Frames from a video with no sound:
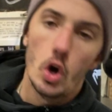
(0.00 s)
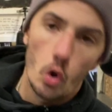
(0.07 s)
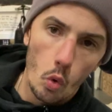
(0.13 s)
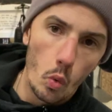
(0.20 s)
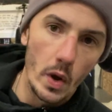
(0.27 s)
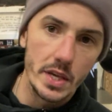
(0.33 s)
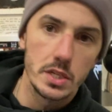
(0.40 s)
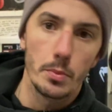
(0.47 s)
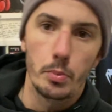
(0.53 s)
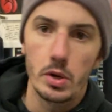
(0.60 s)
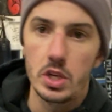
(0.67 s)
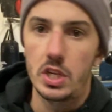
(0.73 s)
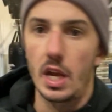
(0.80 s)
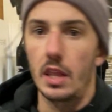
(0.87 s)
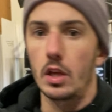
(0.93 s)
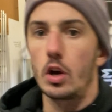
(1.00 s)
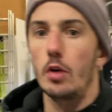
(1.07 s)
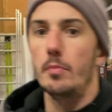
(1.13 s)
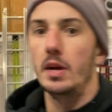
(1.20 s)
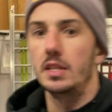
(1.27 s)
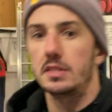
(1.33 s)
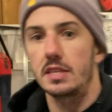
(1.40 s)
Always appreciate the
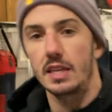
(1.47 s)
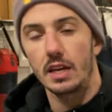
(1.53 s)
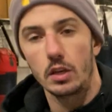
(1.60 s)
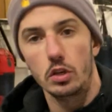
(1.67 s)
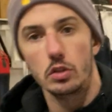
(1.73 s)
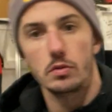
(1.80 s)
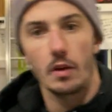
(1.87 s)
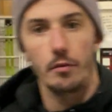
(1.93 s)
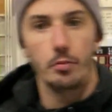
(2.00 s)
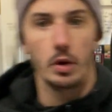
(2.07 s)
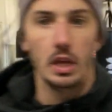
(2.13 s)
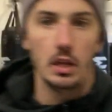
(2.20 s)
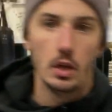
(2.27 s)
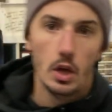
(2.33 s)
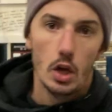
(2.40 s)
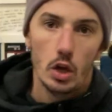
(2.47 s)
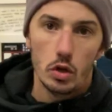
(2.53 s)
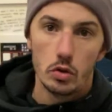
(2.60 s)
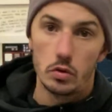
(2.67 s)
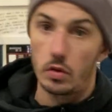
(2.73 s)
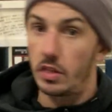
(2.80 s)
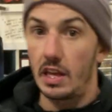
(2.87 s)
comments. Thank you to everybody
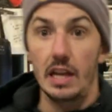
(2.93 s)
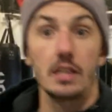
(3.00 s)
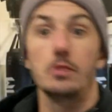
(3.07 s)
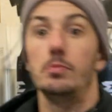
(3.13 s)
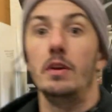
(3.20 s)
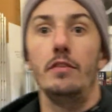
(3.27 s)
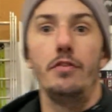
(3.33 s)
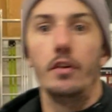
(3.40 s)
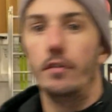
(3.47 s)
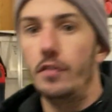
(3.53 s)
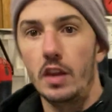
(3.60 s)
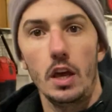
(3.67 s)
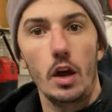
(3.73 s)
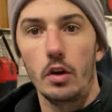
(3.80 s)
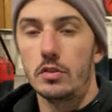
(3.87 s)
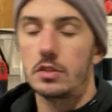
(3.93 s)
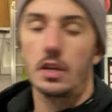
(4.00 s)
who thanks me for the videos.